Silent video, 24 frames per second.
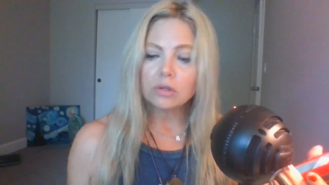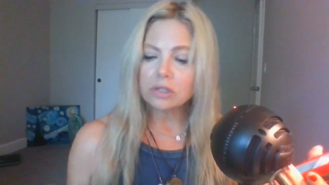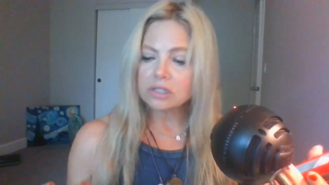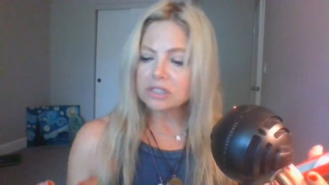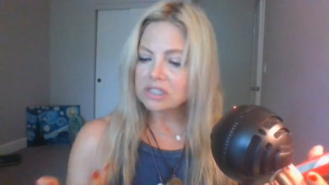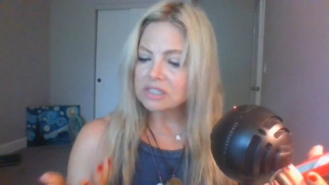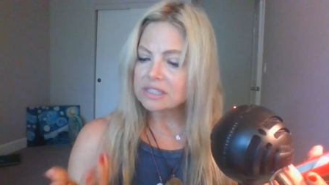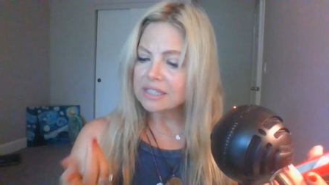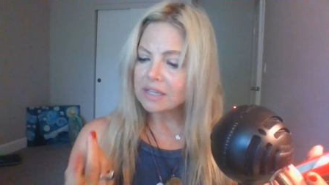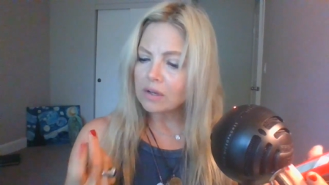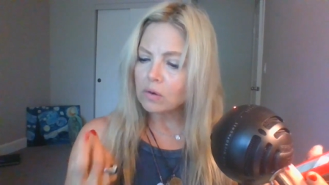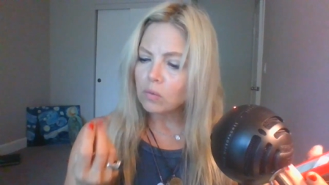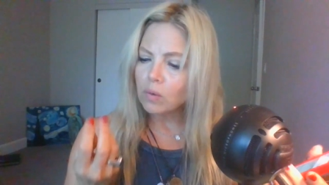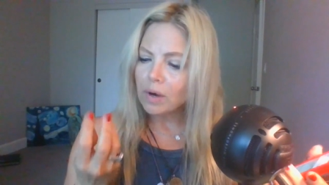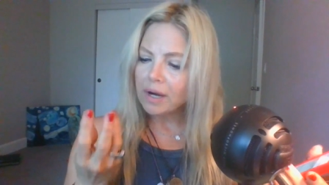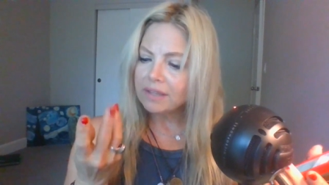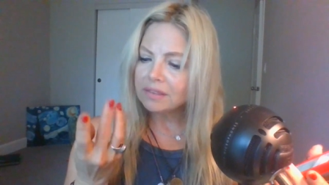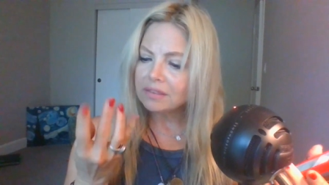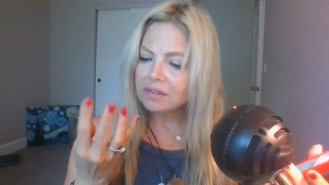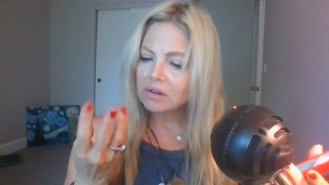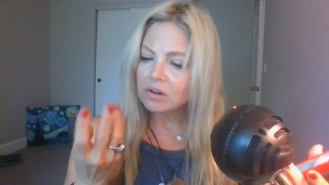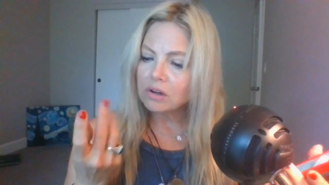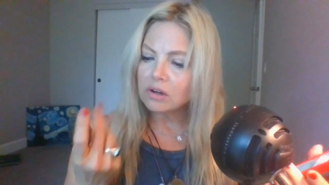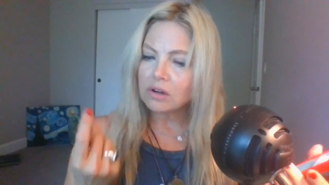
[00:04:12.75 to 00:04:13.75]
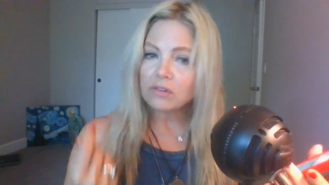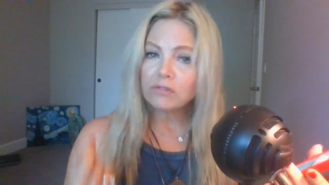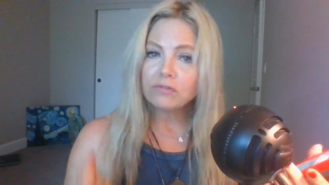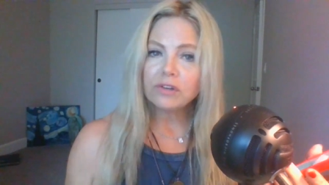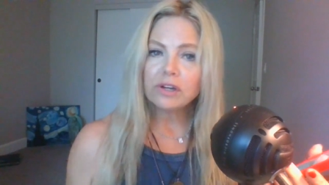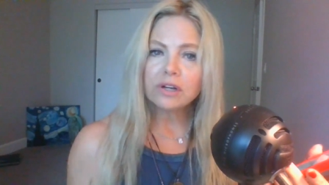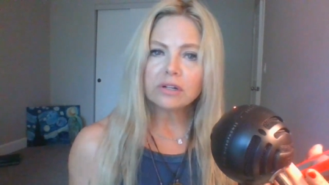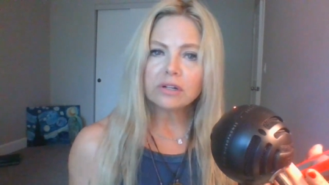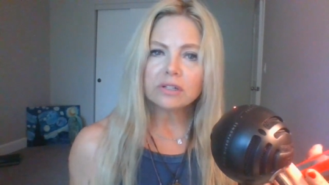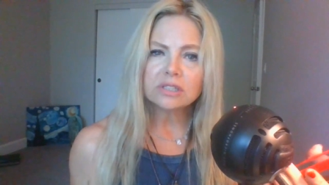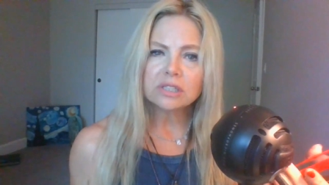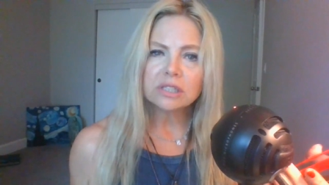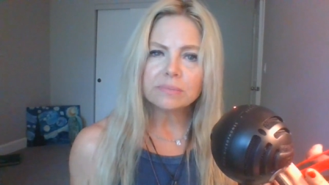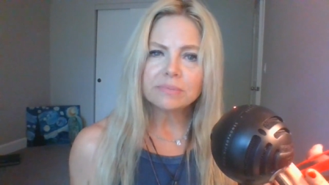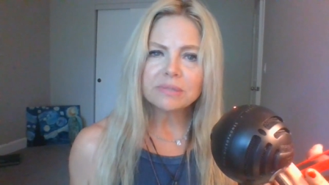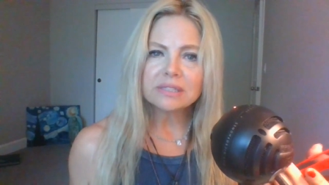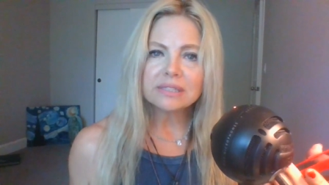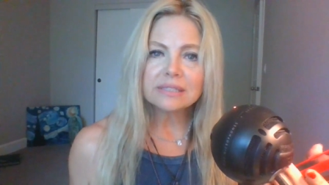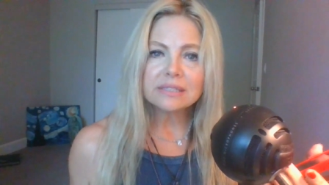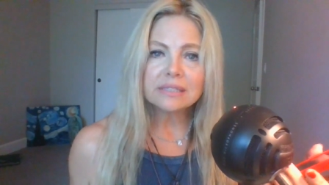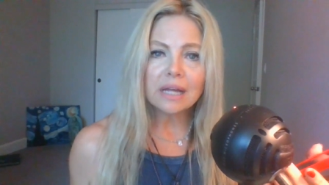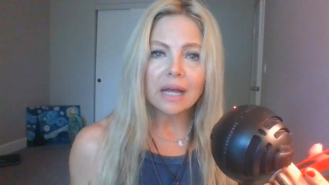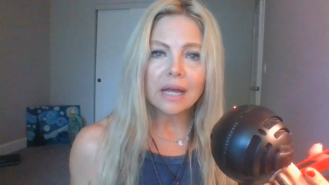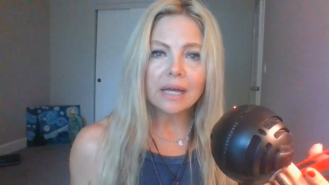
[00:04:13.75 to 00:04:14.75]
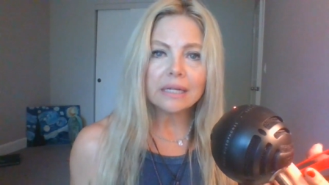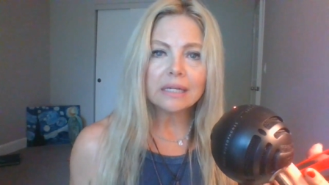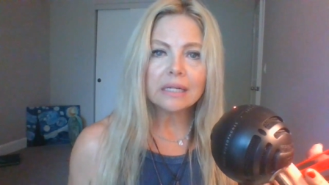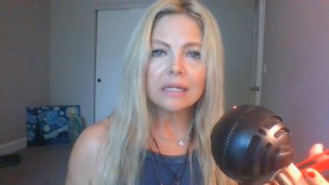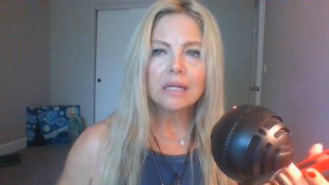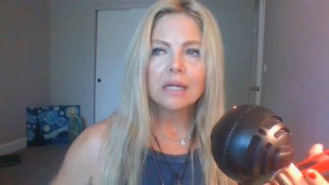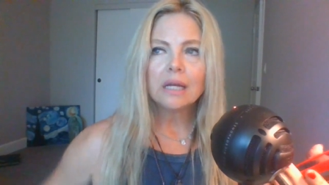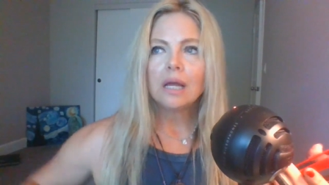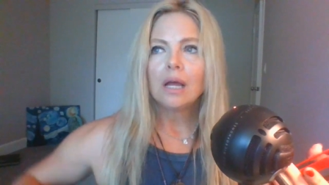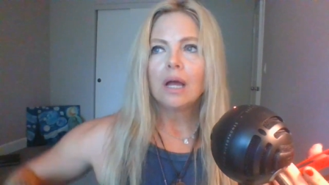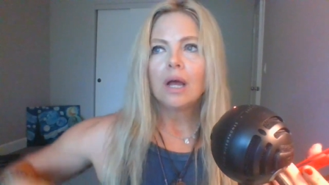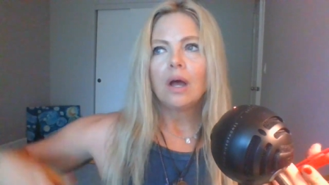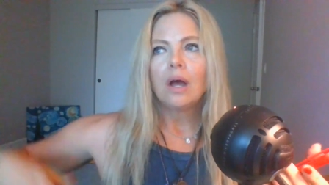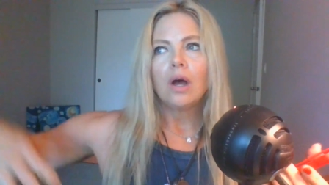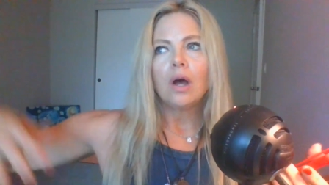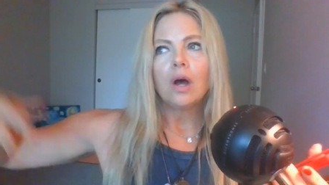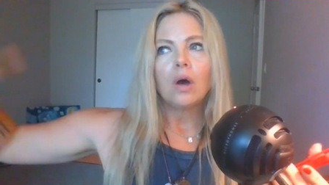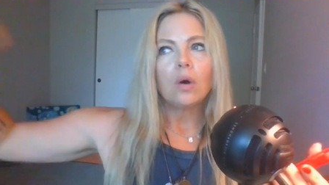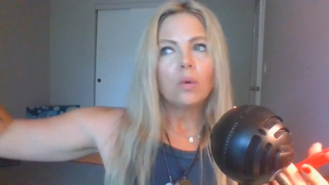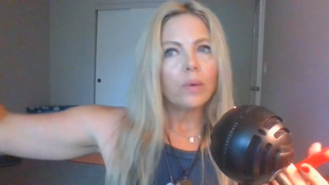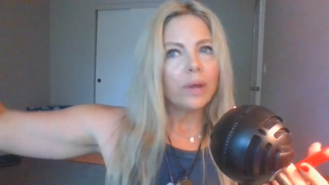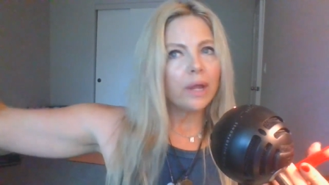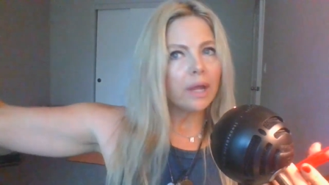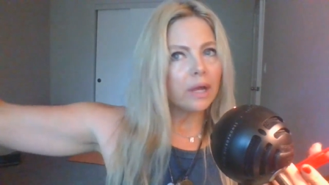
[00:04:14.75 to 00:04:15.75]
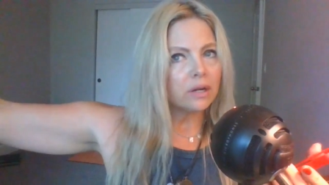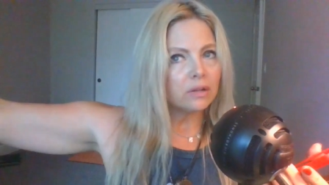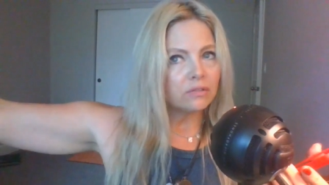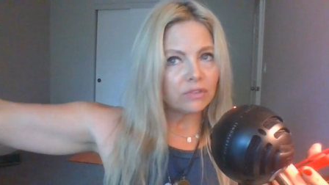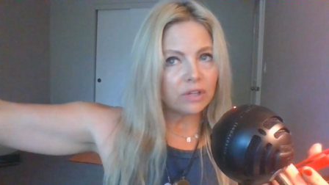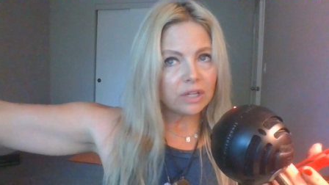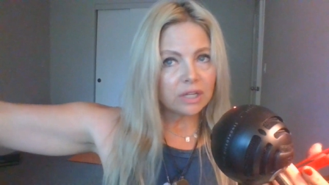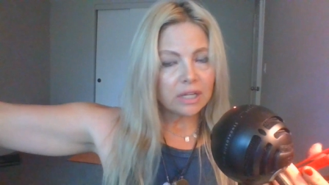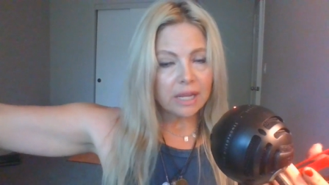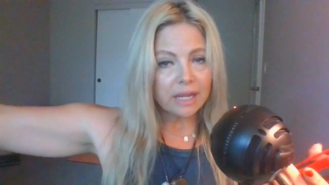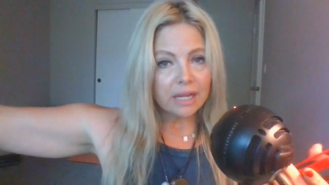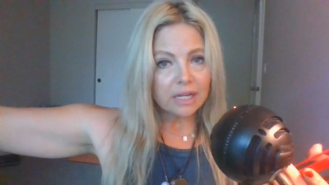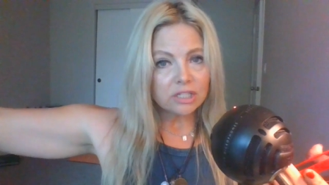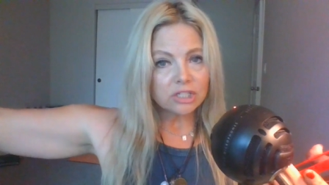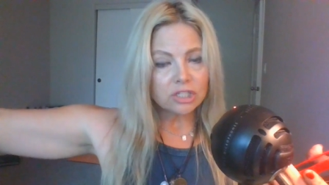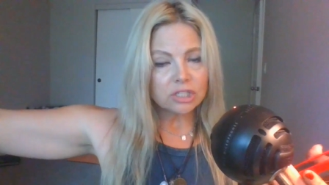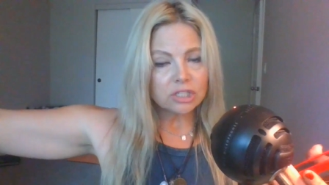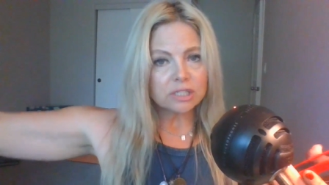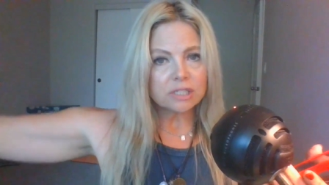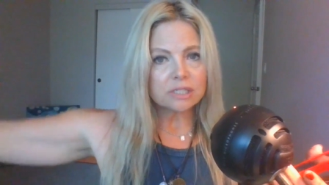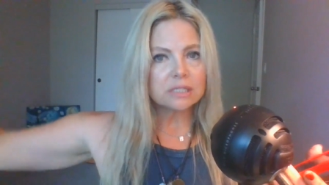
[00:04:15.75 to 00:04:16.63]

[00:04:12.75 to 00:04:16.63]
It's just like right there at our fingertips. It's not away on a vacation.